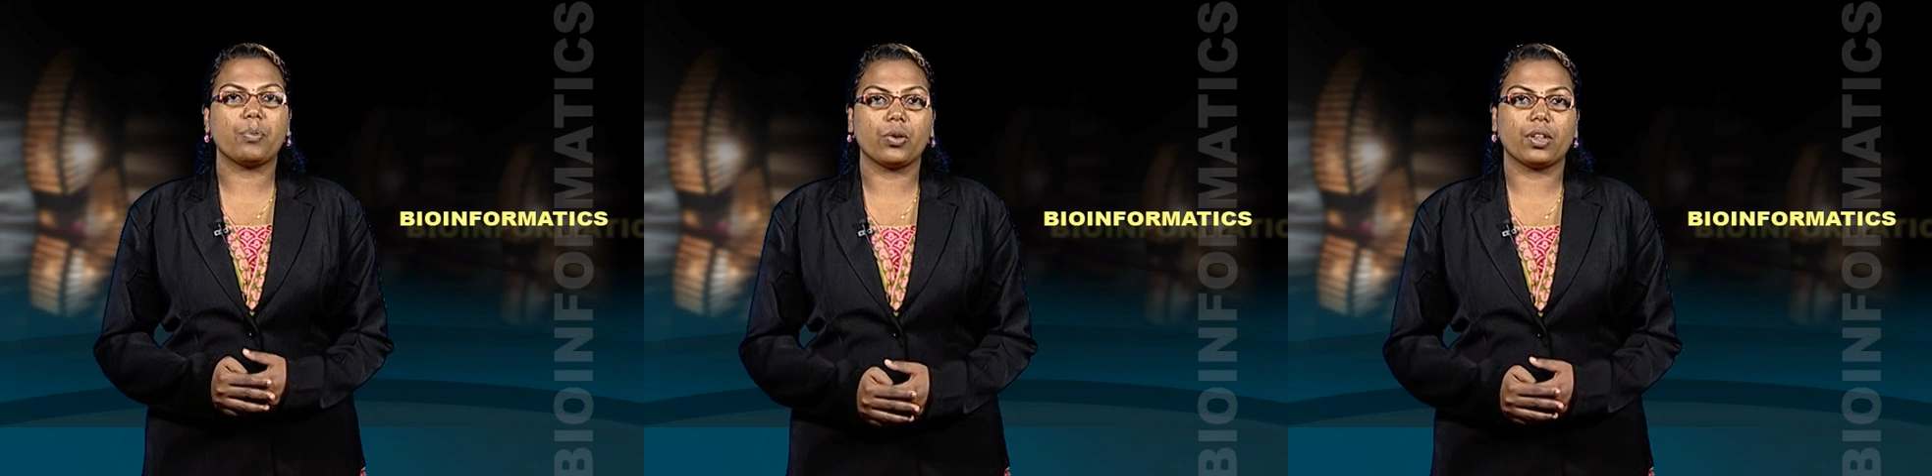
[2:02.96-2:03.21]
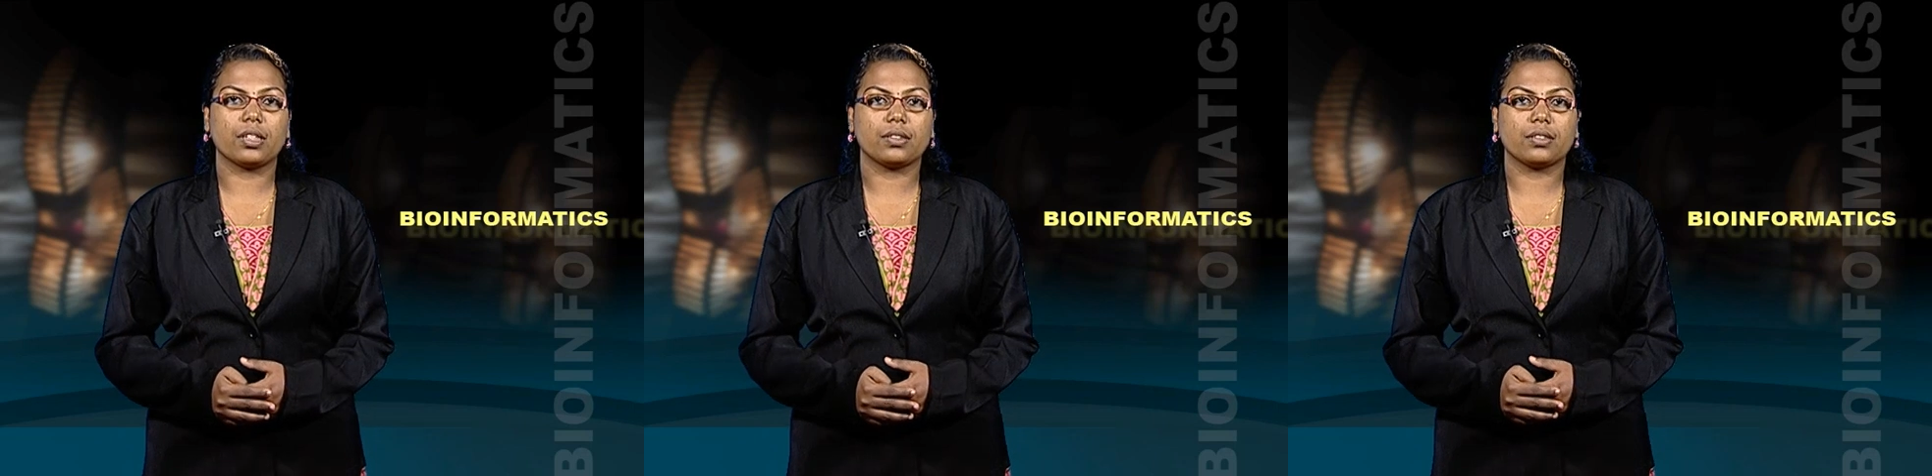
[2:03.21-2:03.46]

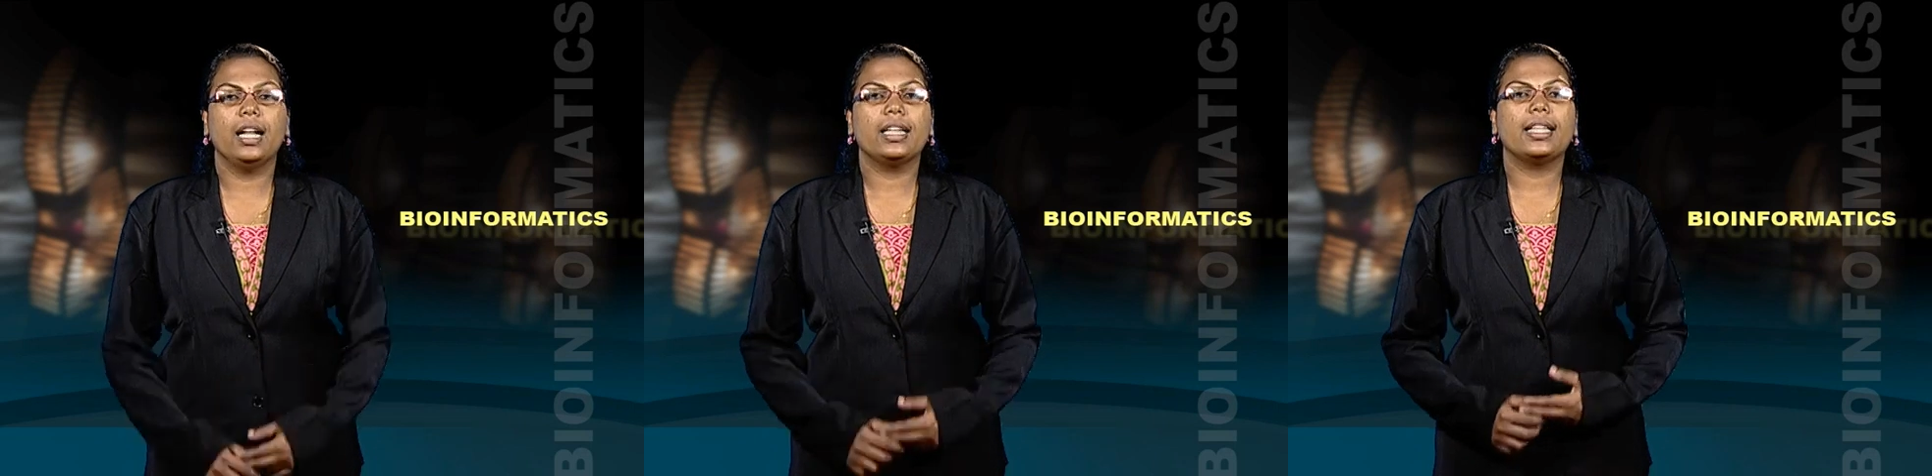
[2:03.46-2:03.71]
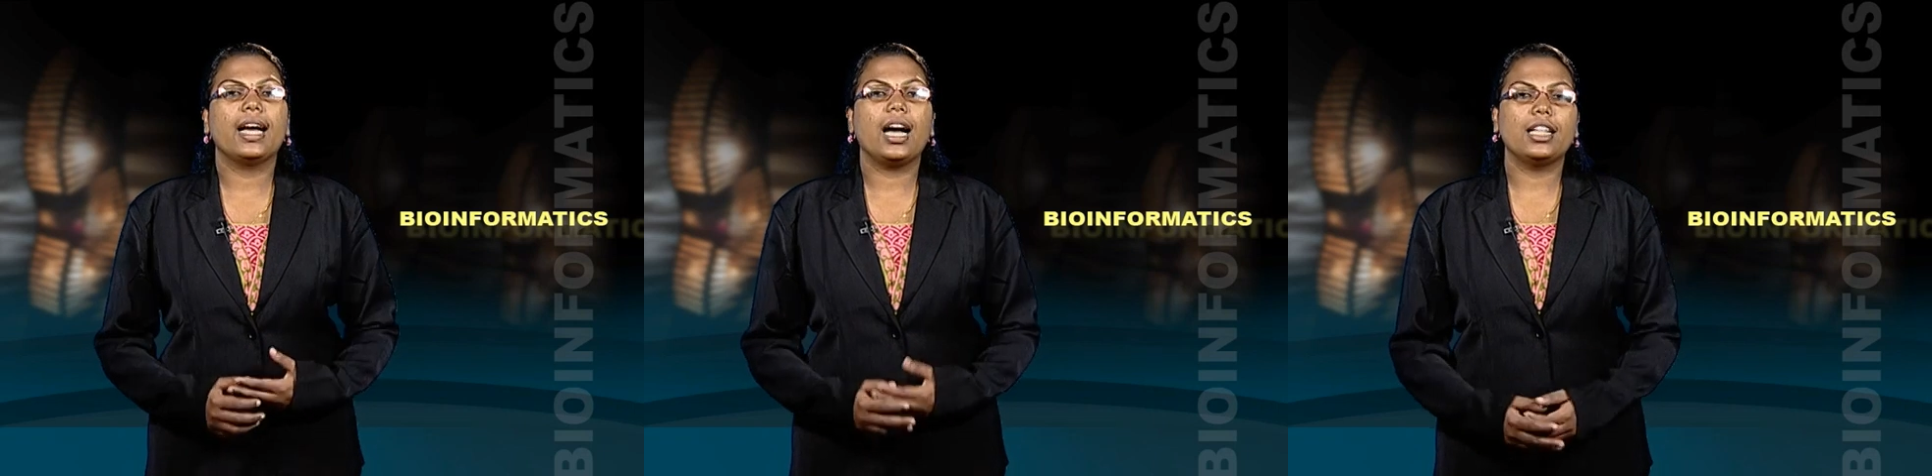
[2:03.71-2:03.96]
purine.
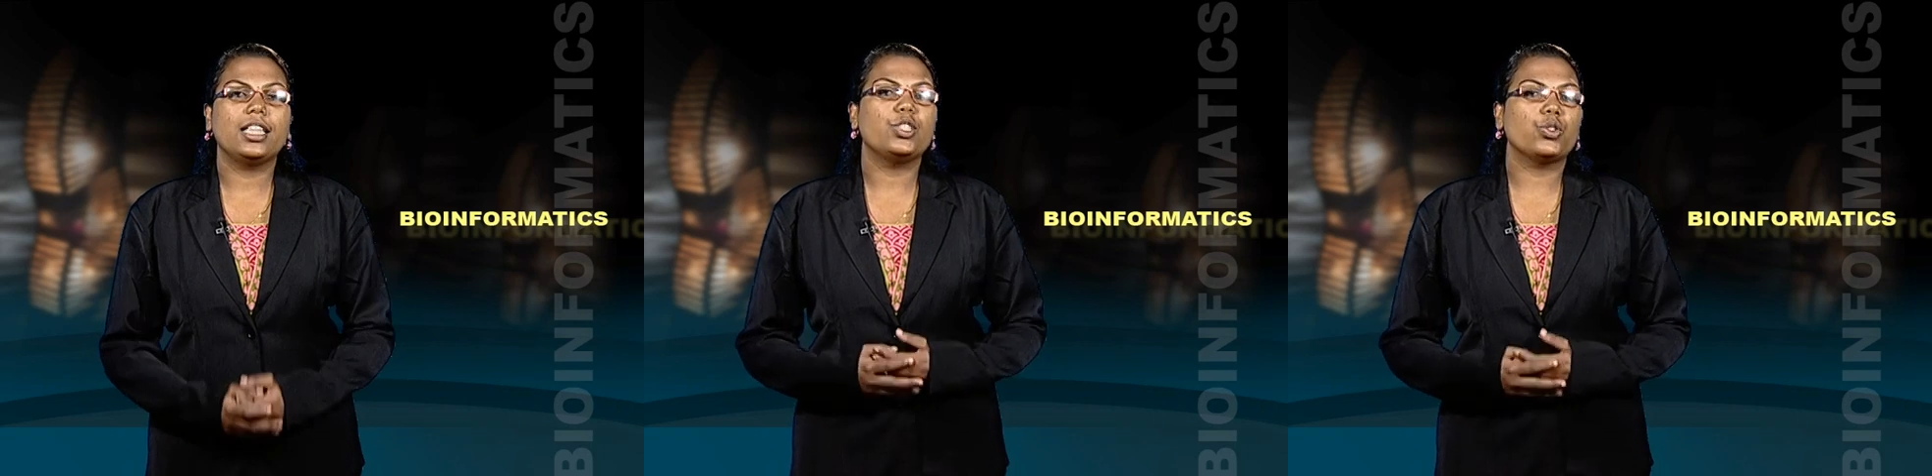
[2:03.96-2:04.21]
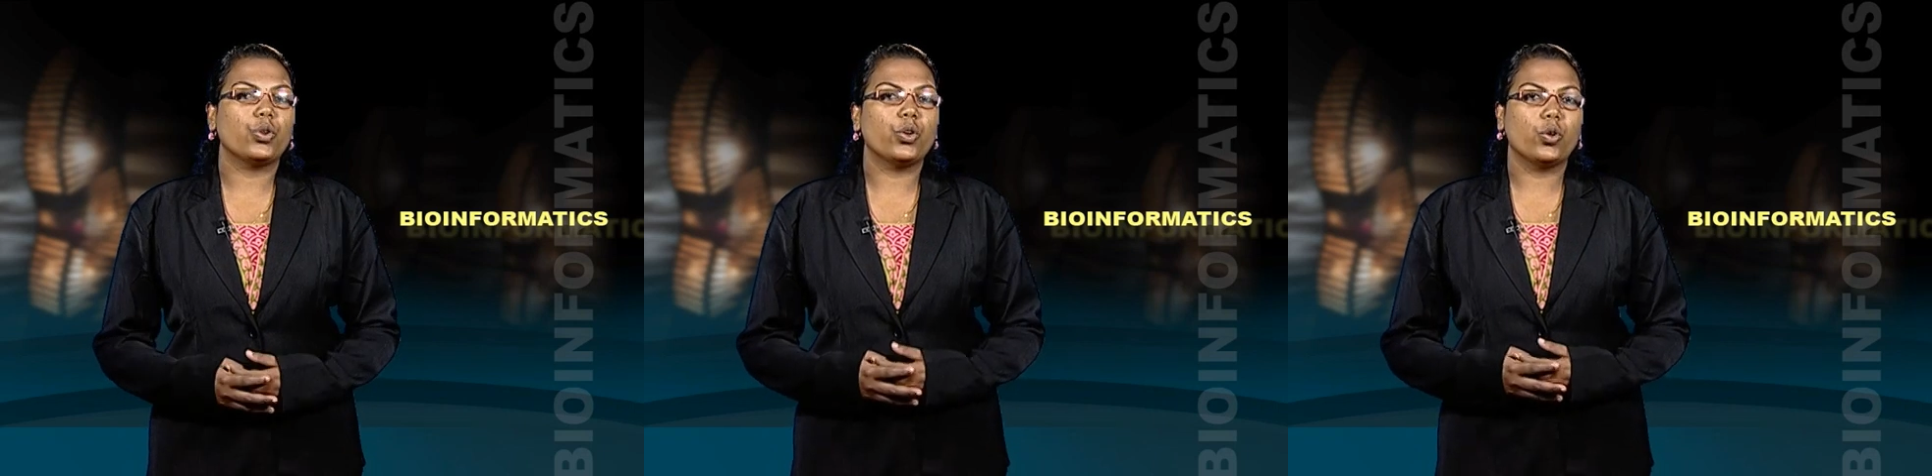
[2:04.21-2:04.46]
The other
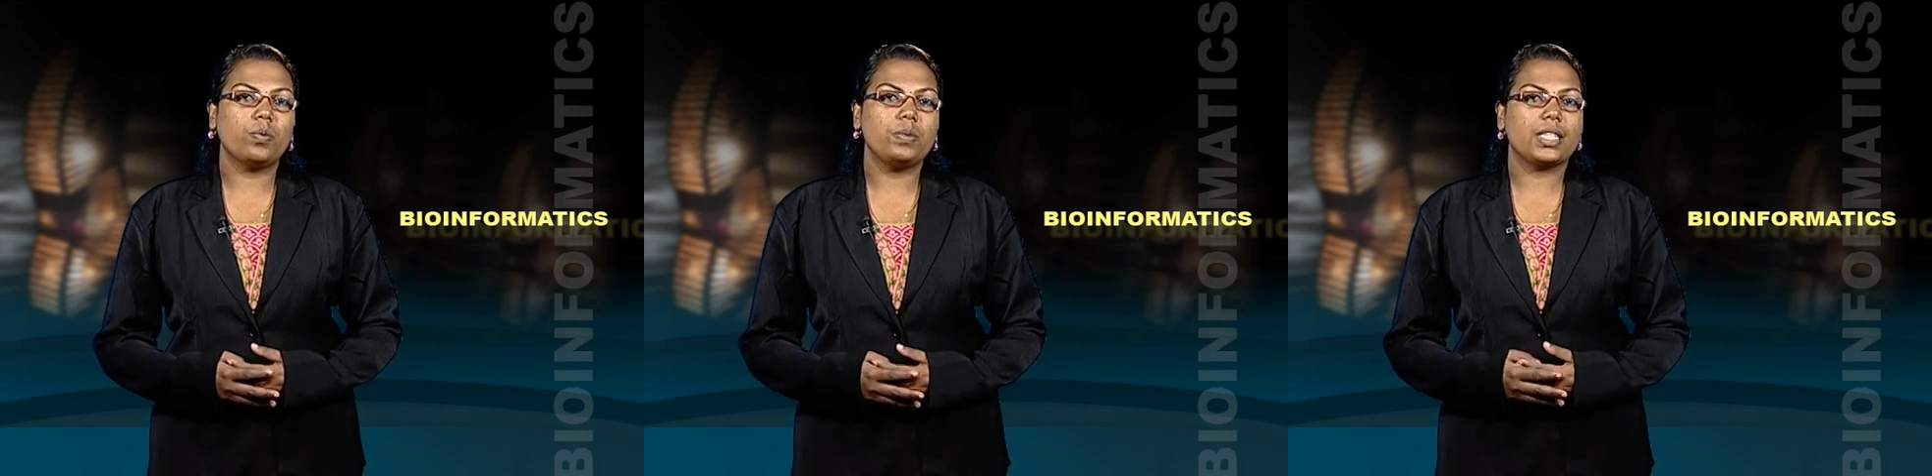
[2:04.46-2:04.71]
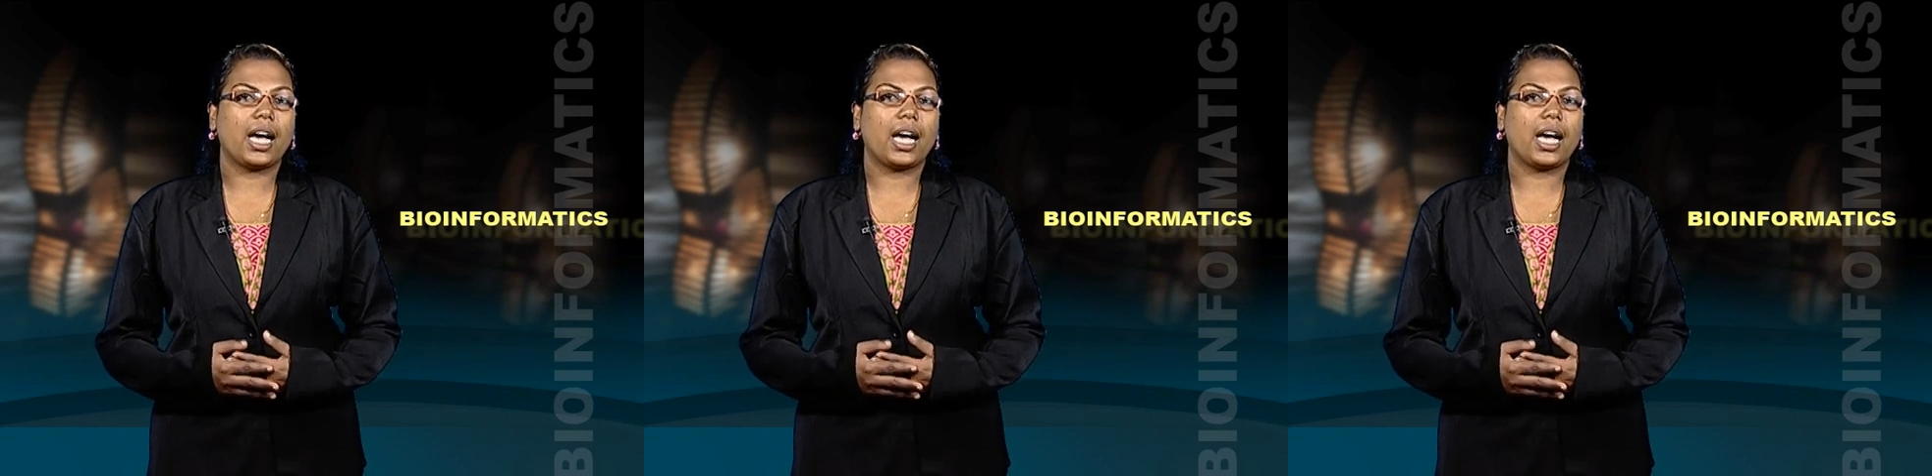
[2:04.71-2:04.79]
2 loops